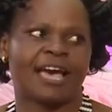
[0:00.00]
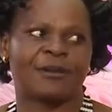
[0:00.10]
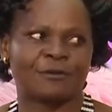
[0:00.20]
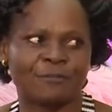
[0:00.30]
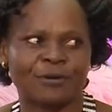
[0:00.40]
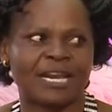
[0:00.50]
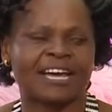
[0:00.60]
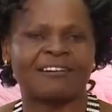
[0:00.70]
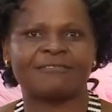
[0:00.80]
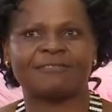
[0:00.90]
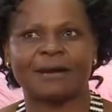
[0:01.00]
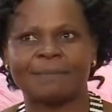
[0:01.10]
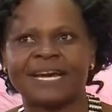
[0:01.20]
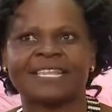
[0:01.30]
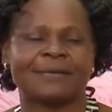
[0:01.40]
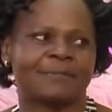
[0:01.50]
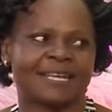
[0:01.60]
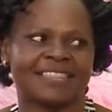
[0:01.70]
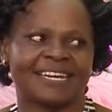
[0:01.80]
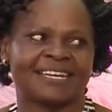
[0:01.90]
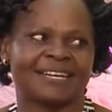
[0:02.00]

A normal love among the brethren.